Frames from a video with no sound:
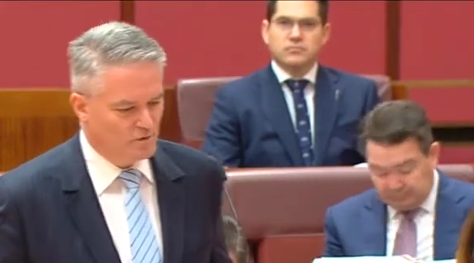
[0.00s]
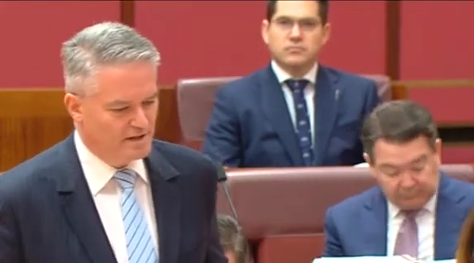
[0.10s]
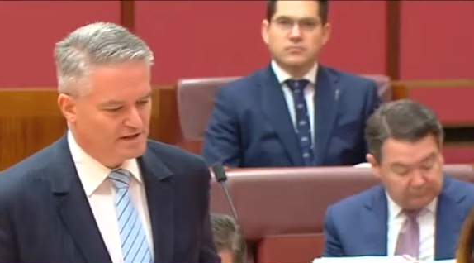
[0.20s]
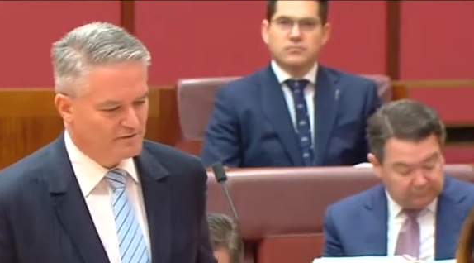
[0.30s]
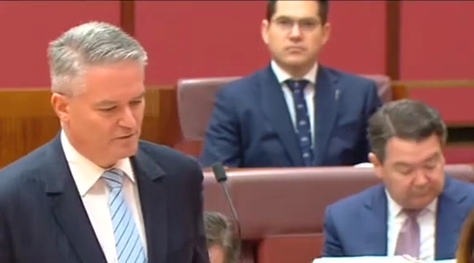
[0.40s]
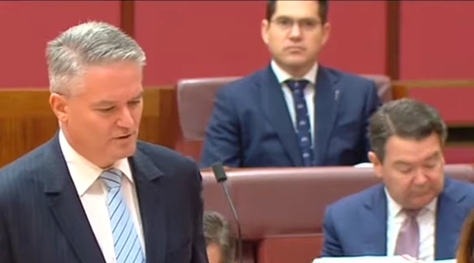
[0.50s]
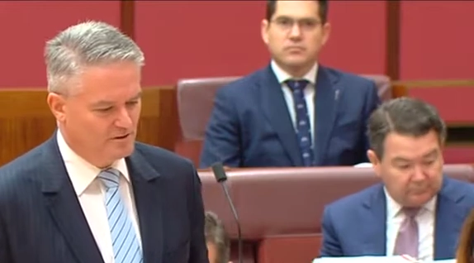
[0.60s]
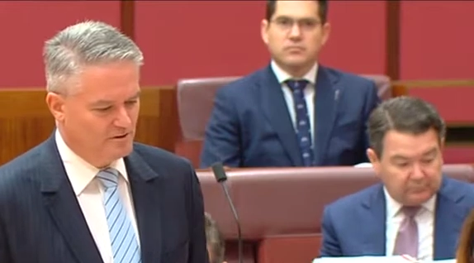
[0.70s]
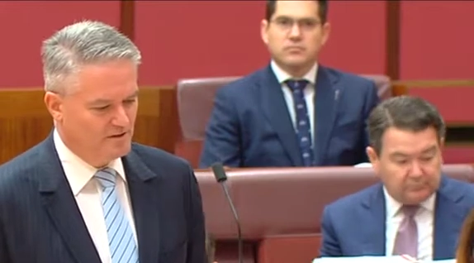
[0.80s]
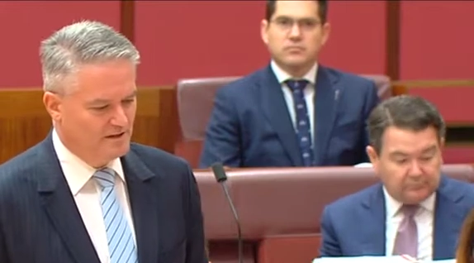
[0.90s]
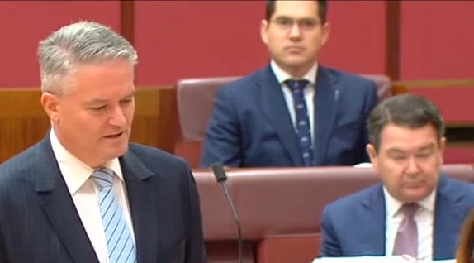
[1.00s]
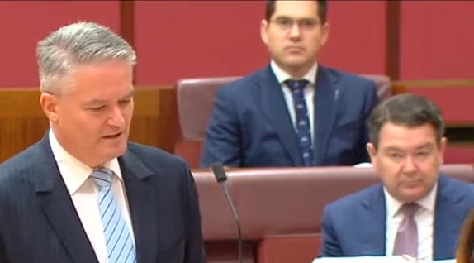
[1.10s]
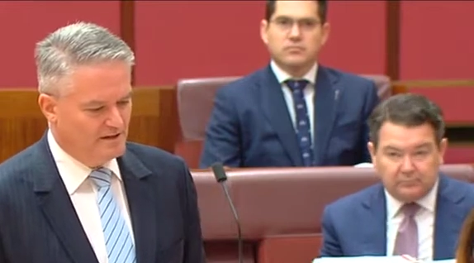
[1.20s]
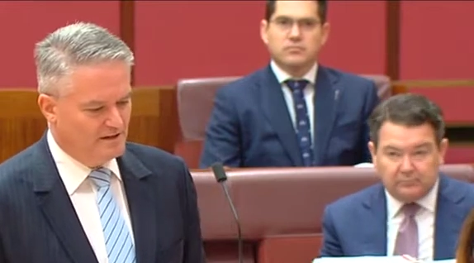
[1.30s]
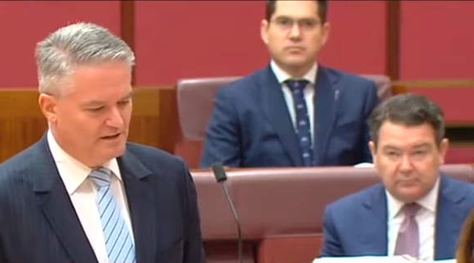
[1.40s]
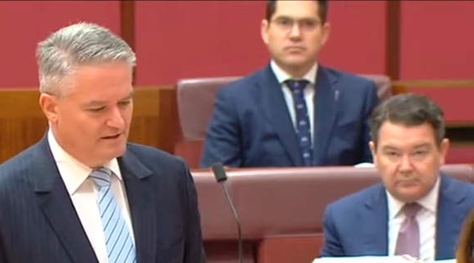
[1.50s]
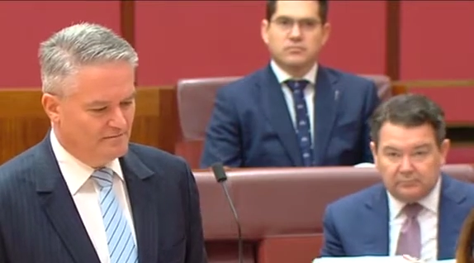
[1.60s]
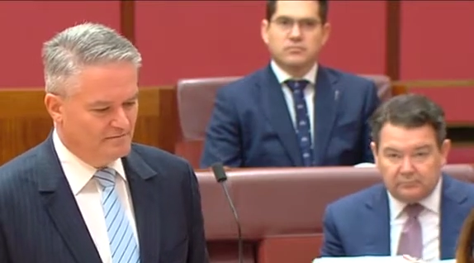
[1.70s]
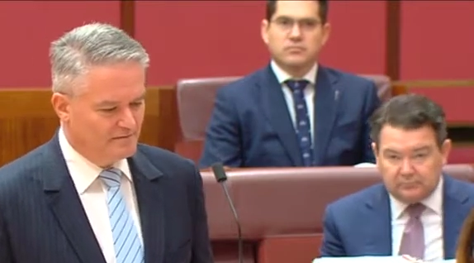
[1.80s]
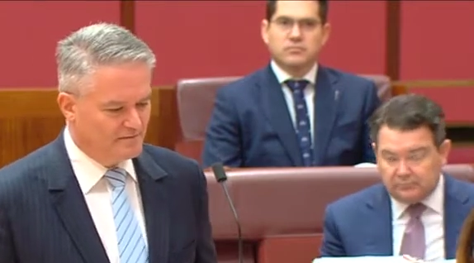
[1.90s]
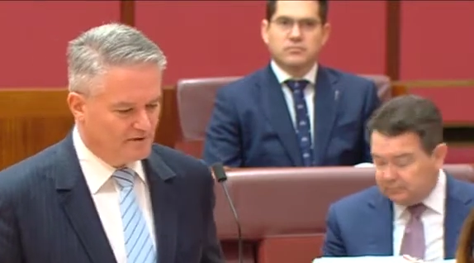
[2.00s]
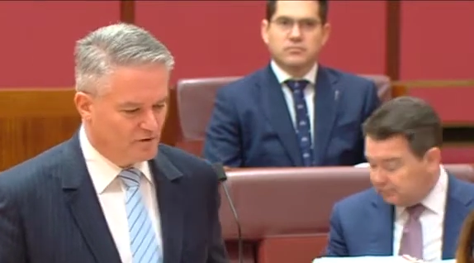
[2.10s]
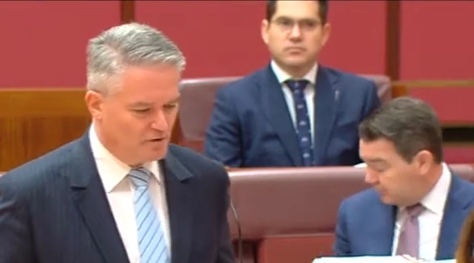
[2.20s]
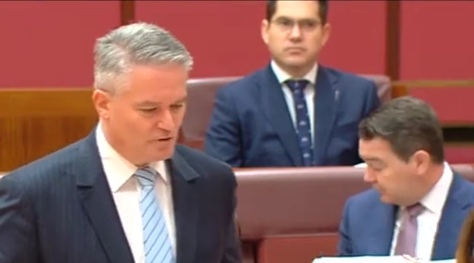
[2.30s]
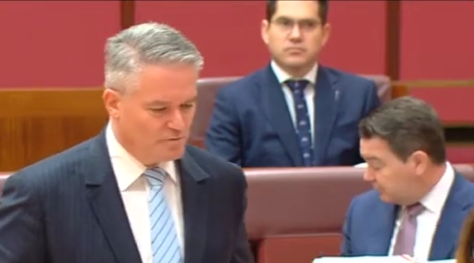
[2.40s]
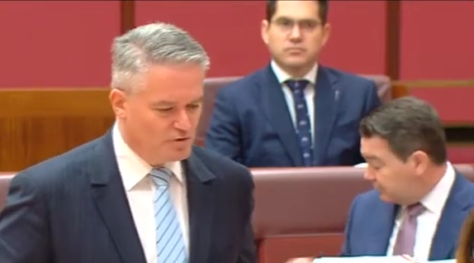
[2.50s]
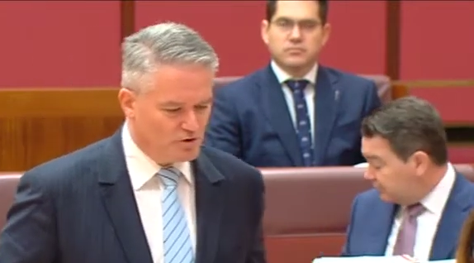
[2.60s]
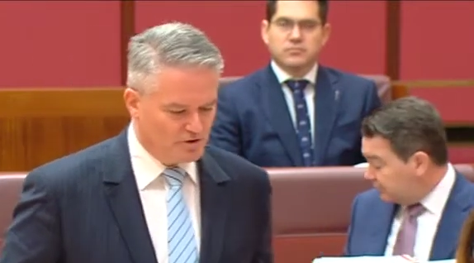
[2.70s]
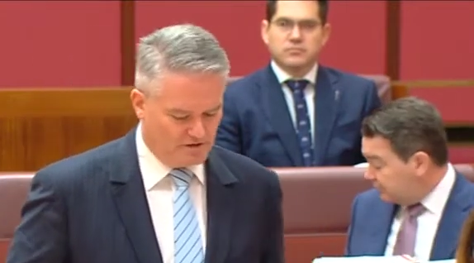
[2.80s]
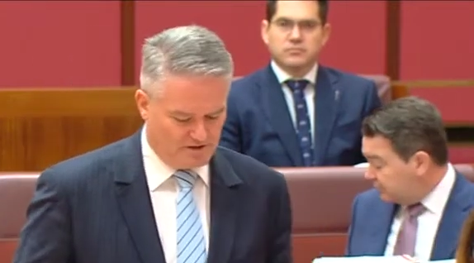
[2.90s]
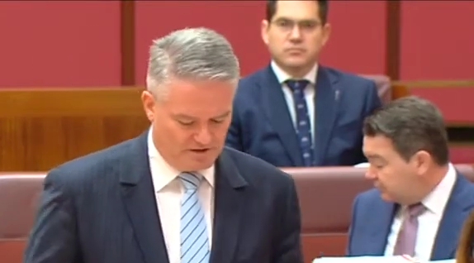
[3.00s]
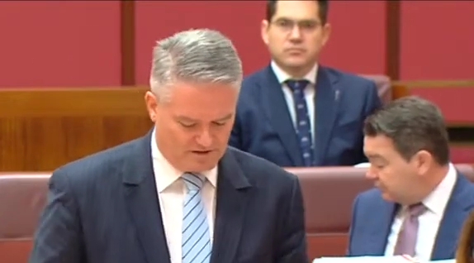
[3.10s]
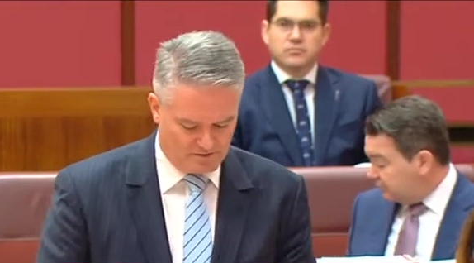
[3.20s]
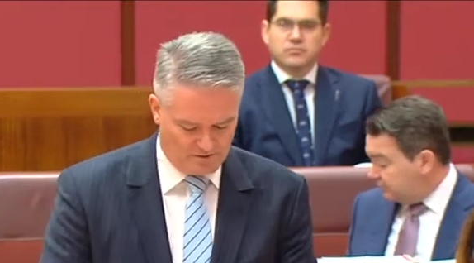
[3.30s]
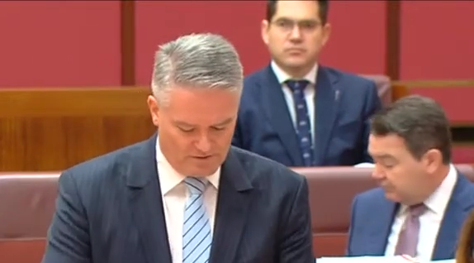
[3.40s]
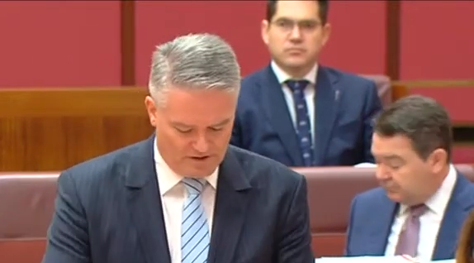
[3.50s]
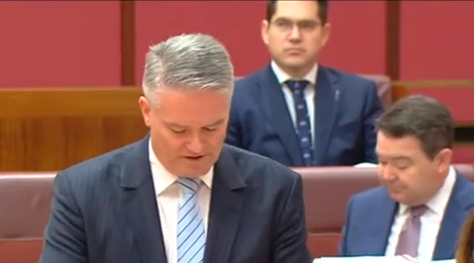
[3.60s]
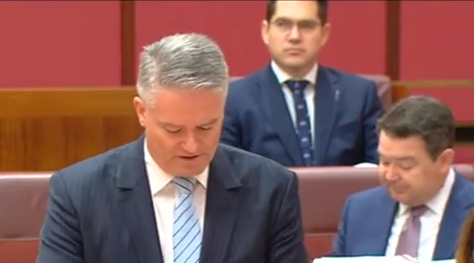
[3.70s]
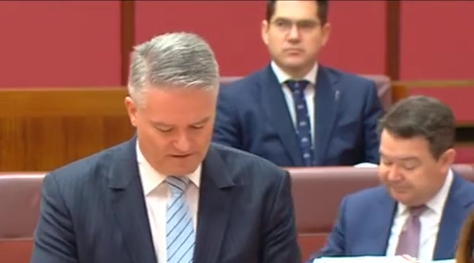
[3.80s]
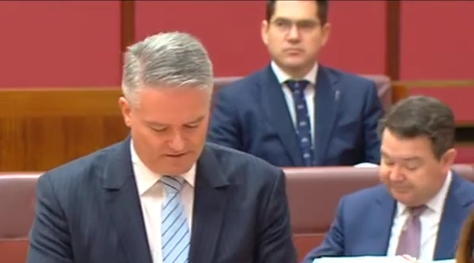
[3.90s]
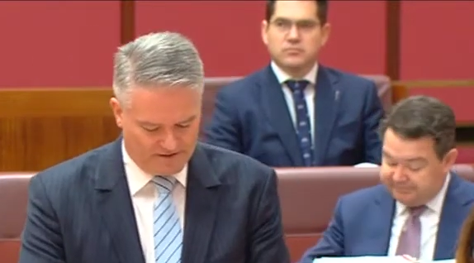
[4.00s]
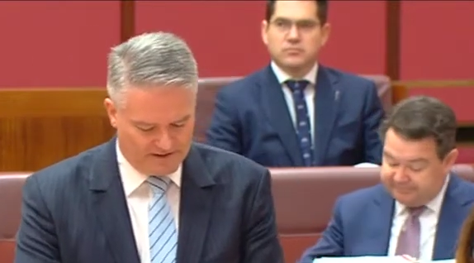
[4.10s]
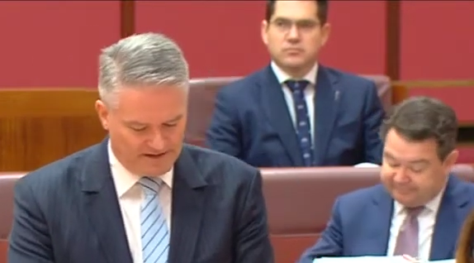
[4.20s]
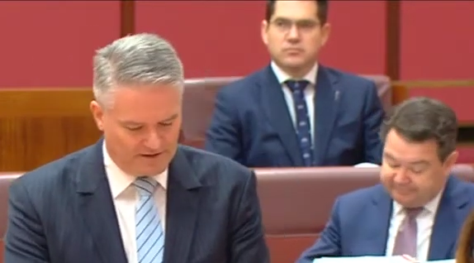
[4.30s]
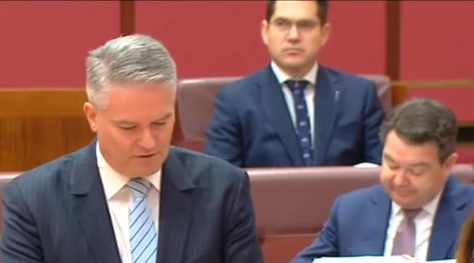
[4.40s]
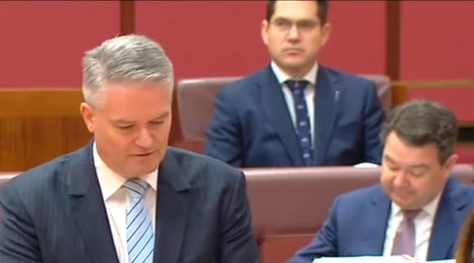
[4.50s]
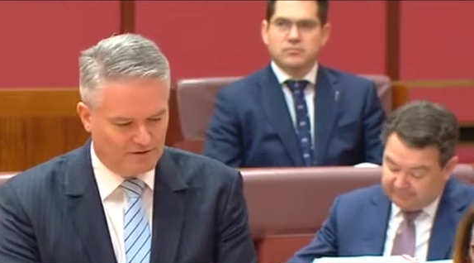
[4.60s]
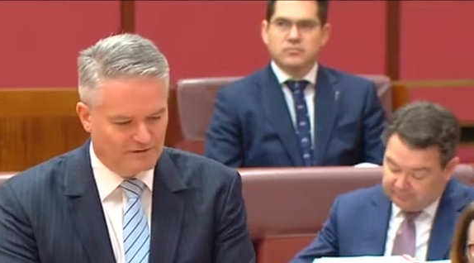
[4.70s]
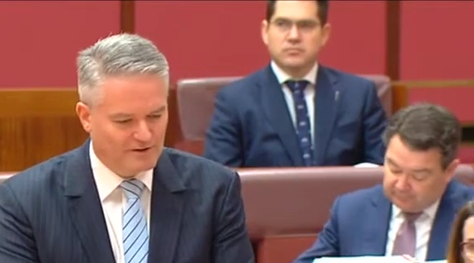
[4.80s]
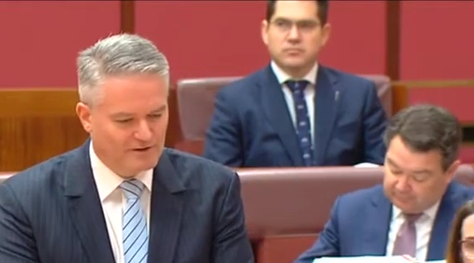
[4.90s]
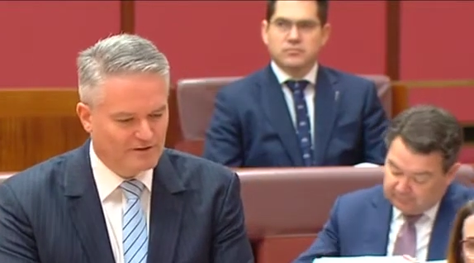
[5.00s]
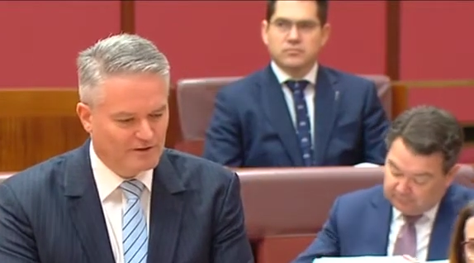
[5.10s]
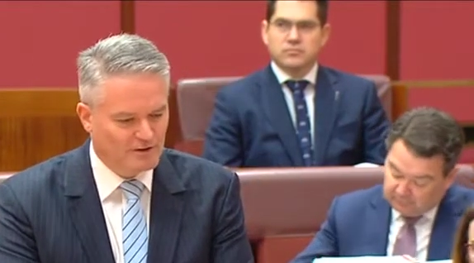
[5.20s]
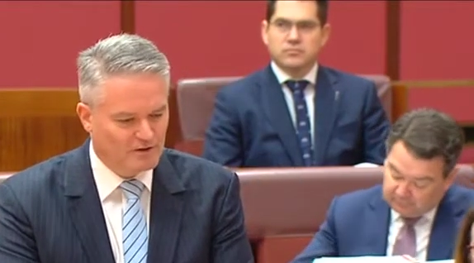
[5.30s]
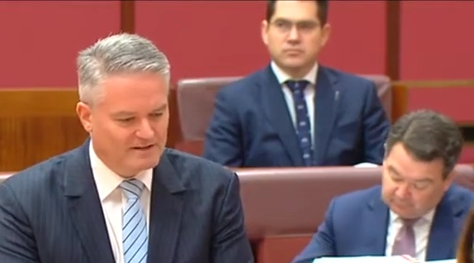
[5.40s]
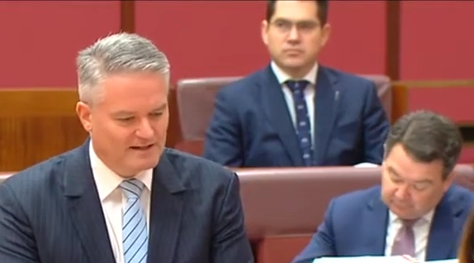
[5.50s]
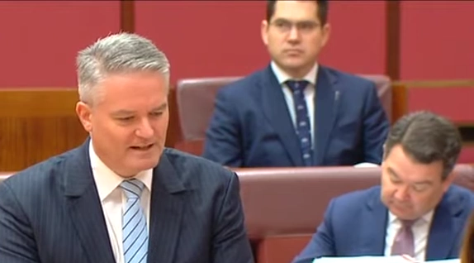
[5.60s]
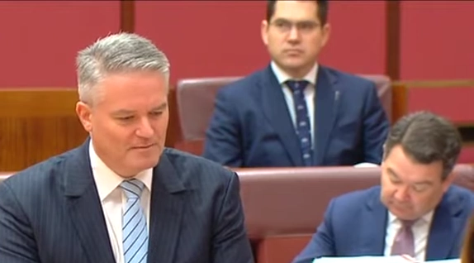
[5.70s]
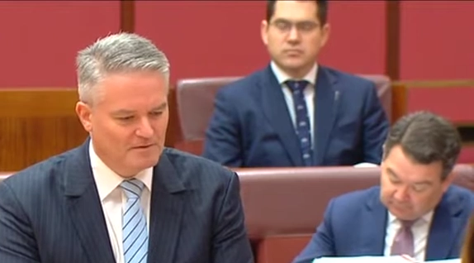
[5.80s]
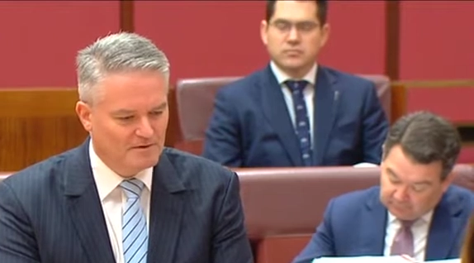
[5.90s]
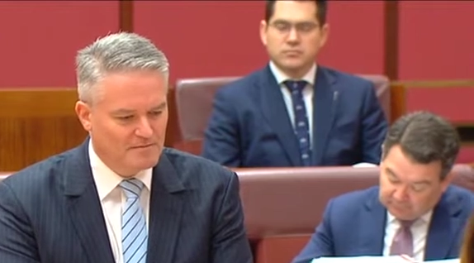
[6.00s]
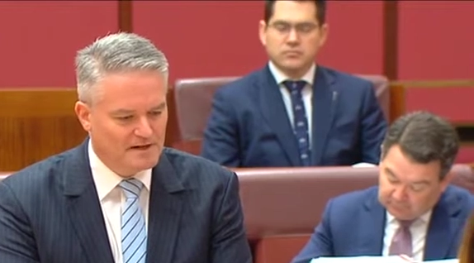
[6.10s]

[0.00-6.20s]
Speaker 1: Weeks for her uh, contribution uh, to uh, the Senate over a very, very long time.